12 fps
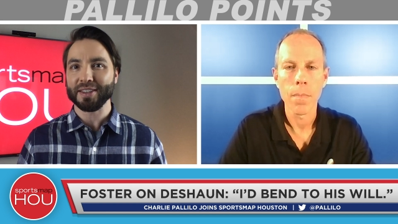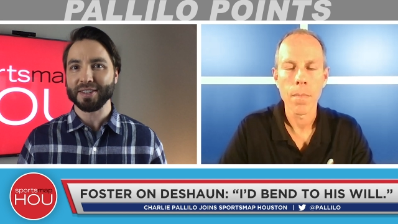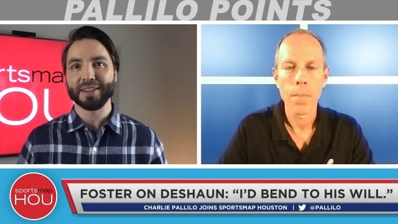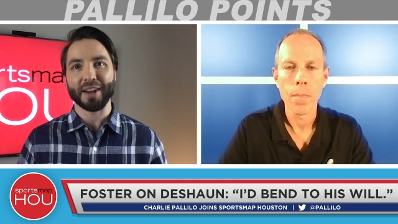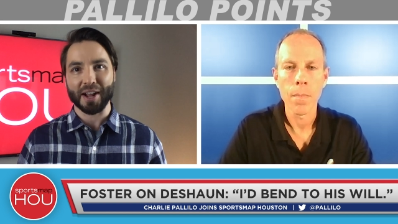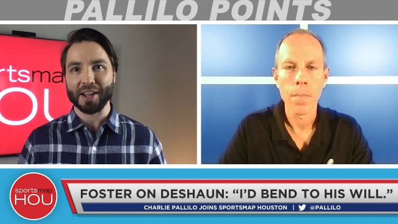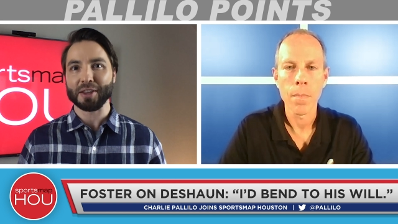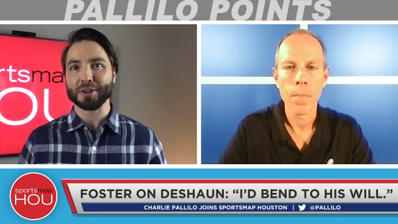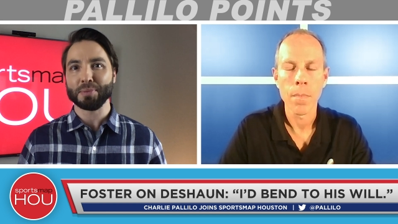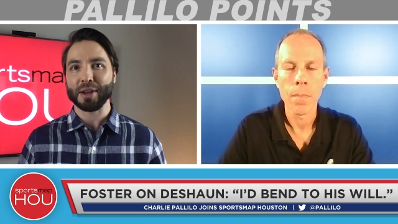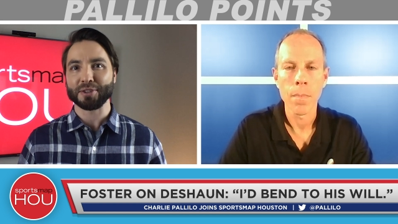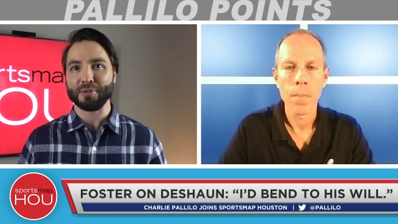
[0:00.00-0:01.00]
Speaker 1: is going to get those
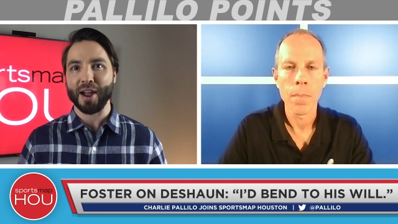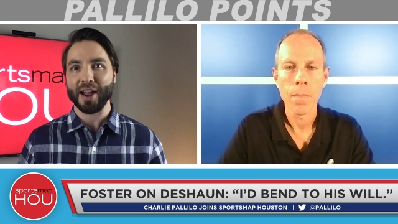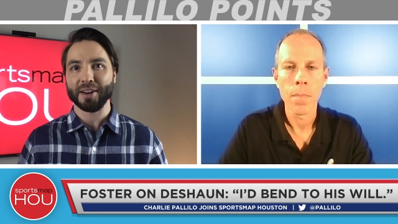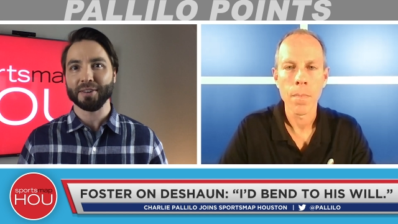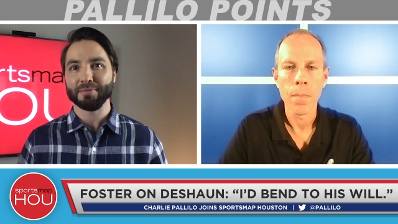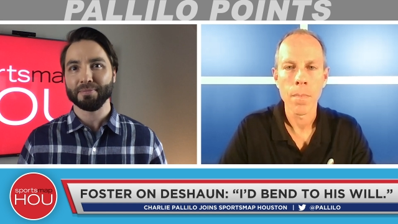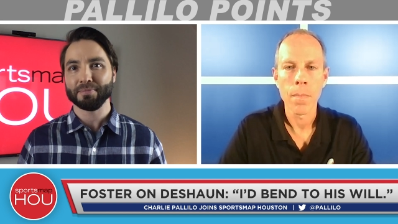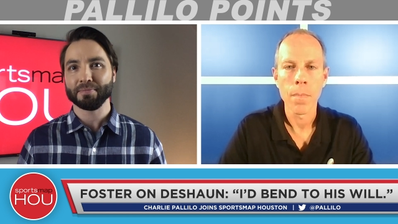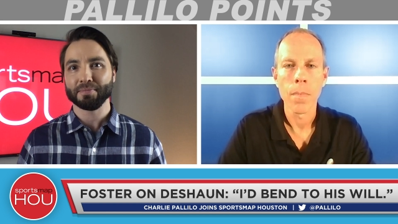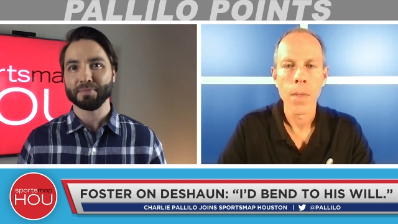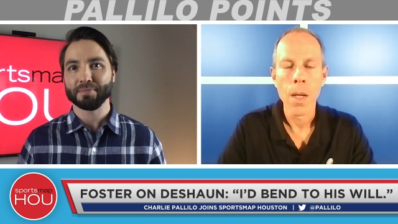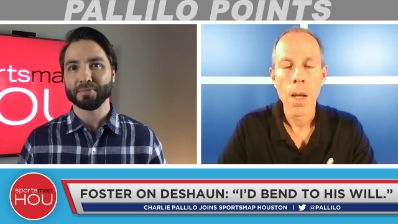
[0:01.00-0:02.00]
picks right?
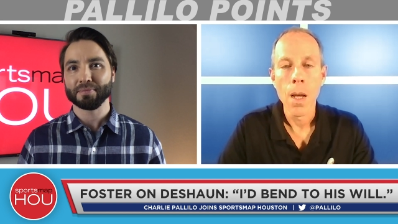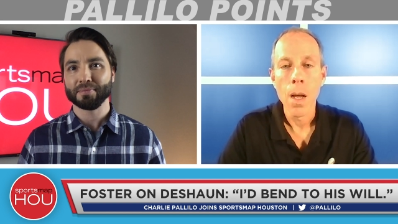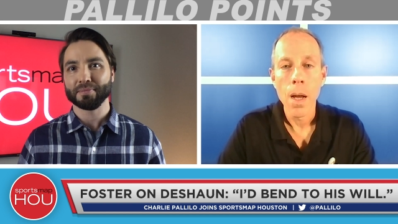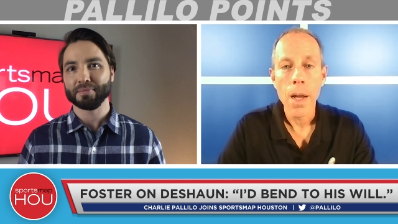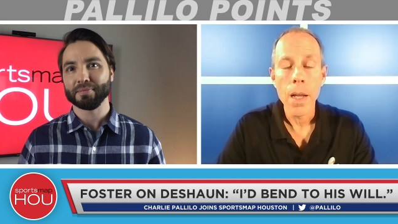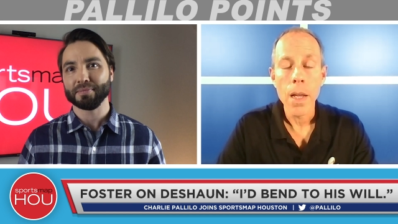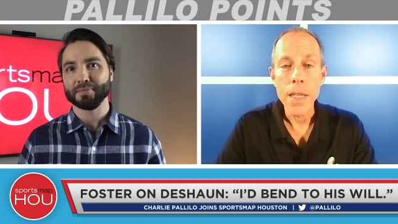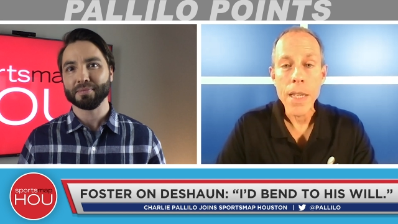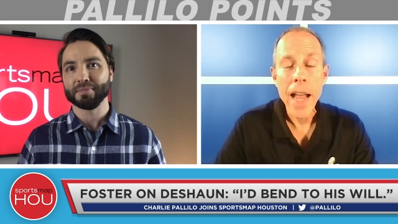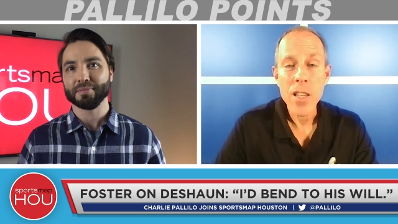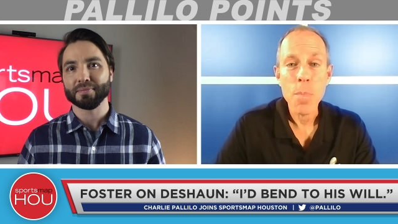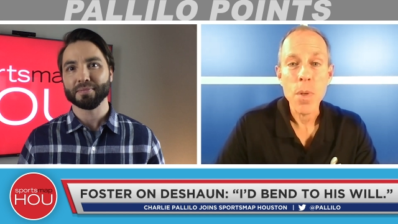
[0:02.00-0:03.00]

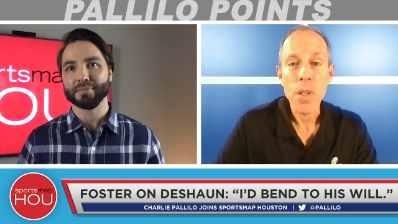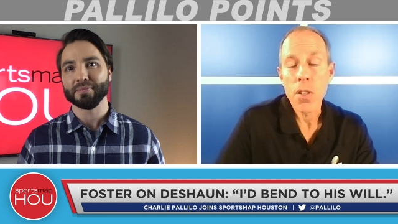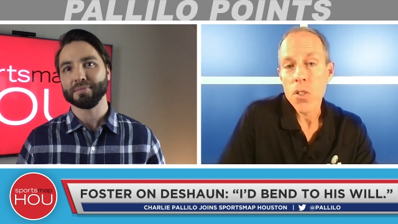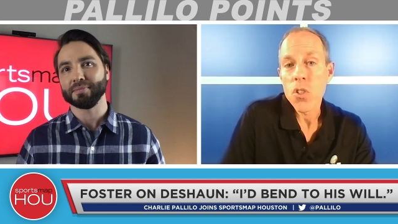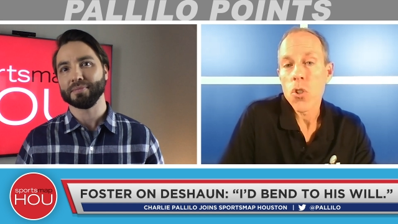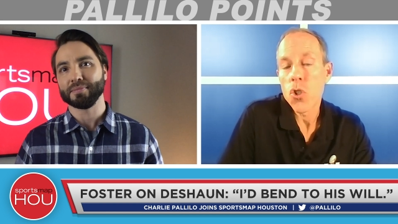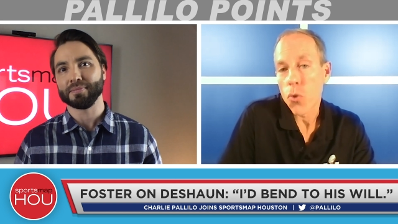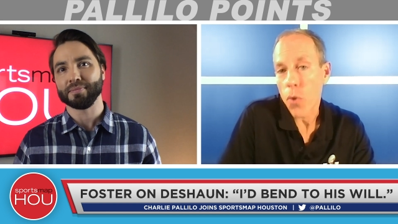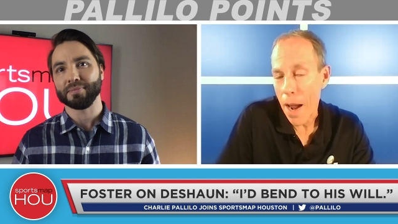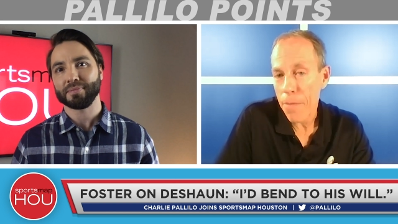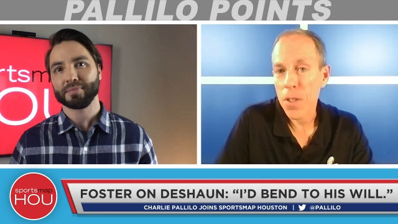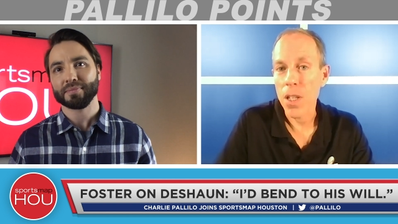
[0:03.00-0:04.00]
Speaker 2: Yes, because
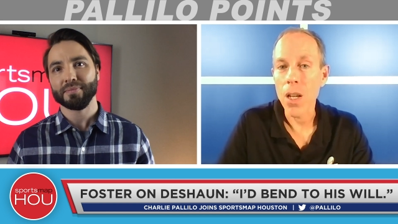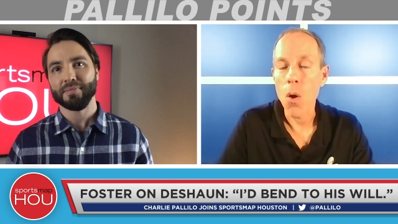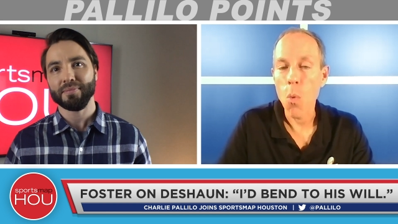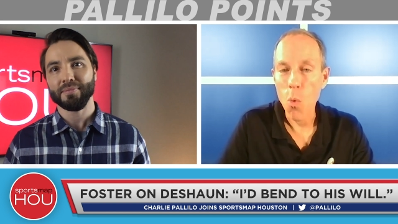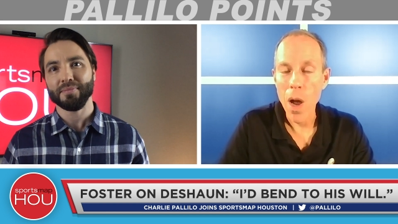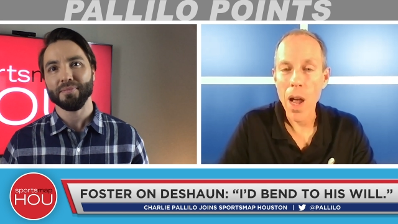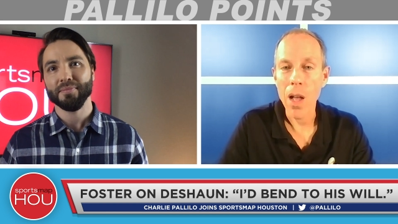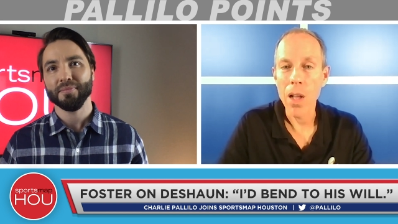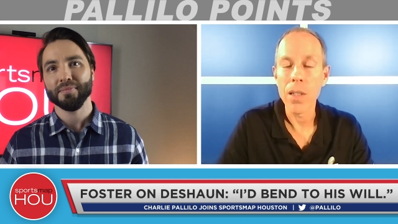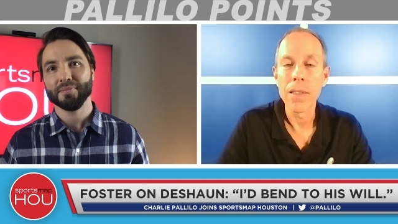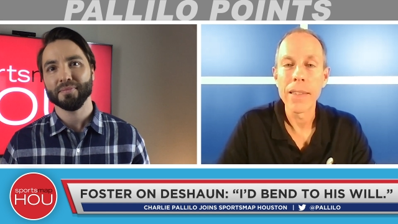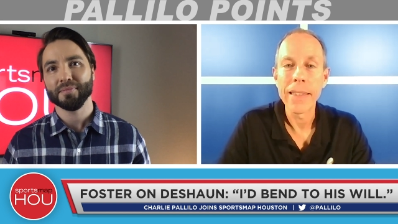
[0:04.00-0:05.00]
drafting
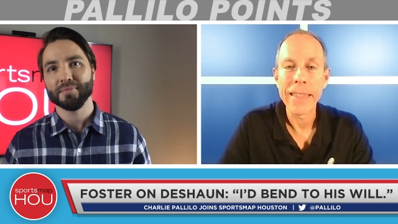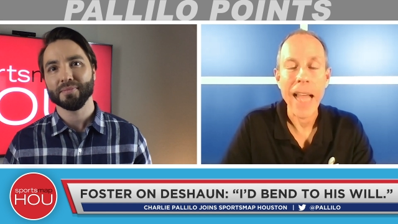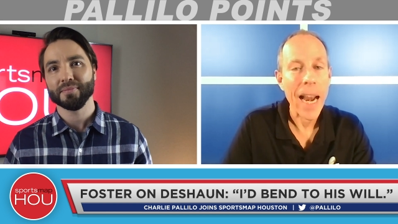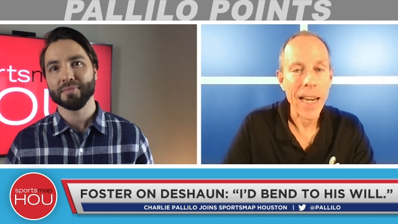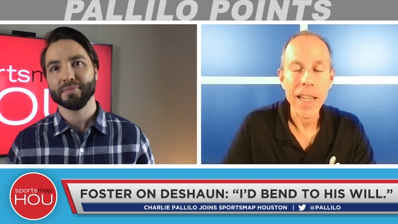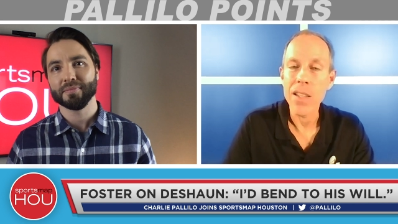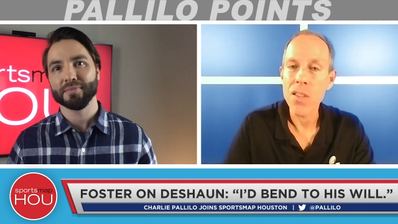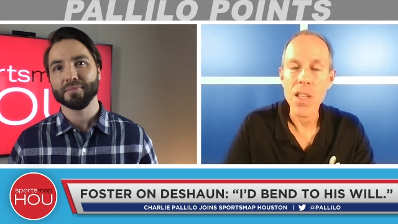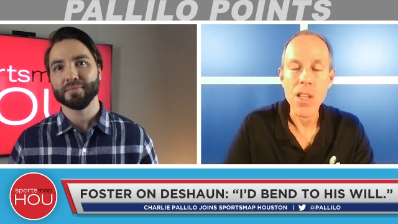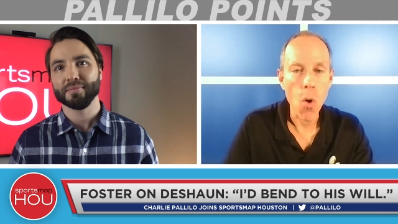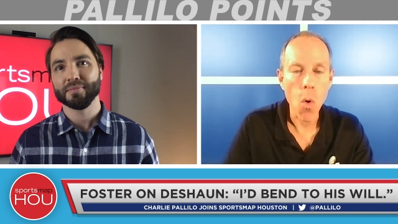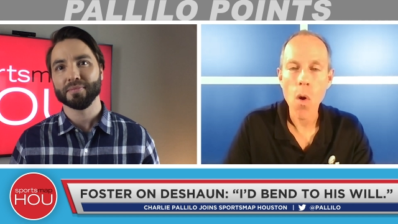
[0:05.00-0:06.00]
well that is the
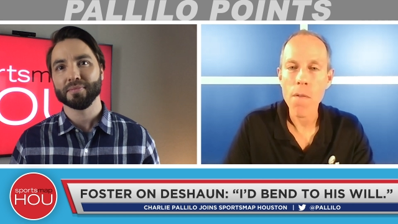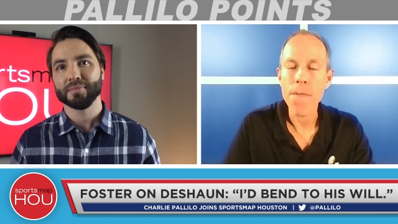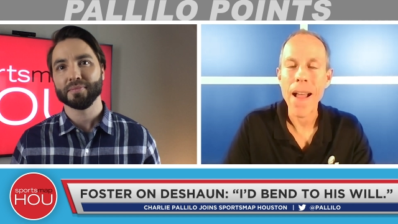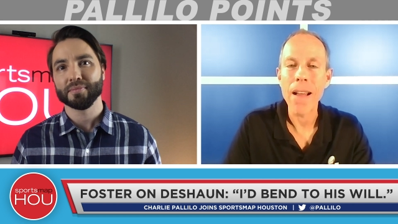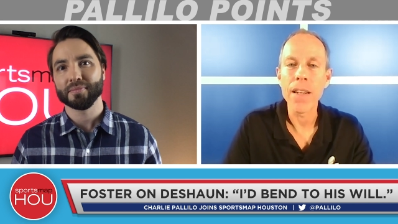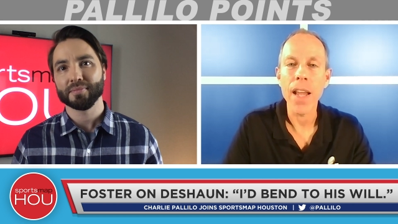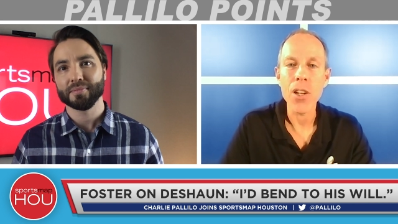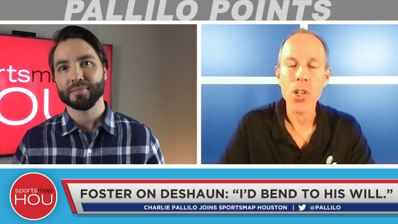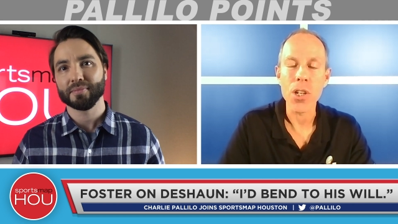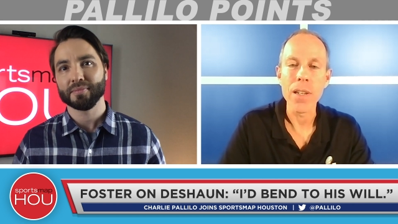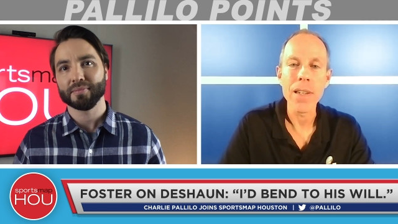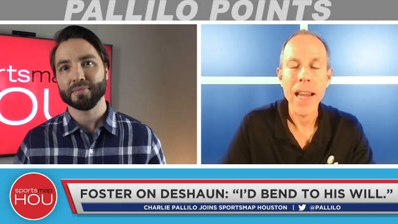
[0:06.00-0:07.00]
core
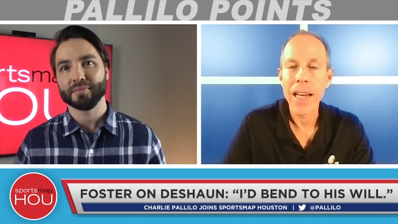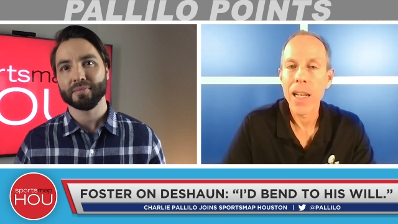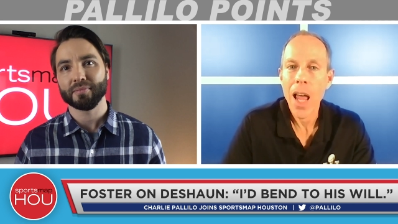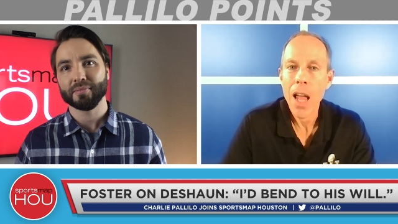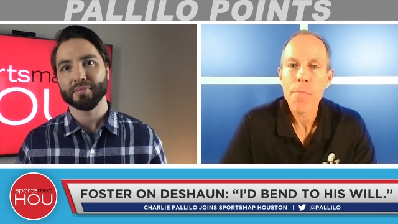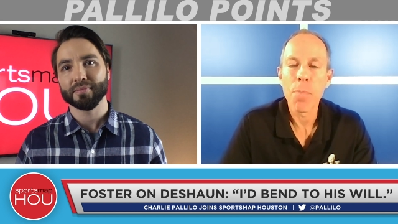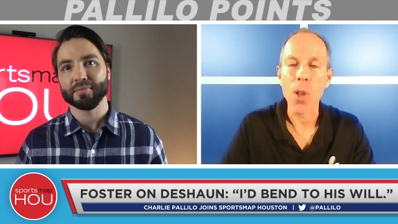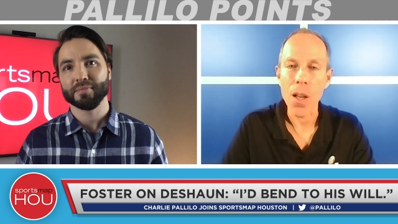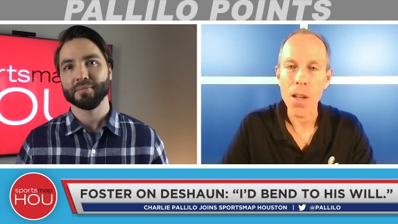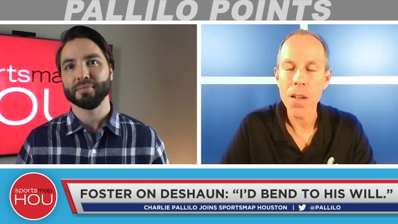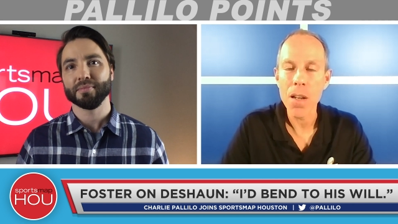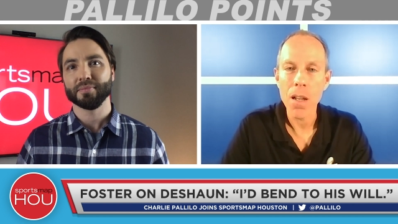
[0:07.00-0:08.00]
foundation and
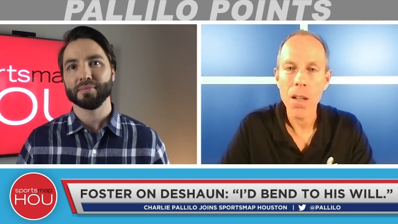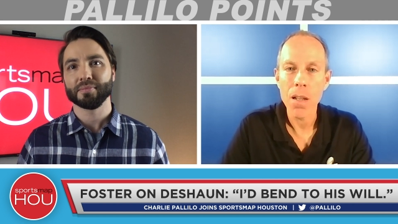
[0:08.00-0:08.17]
lifeblood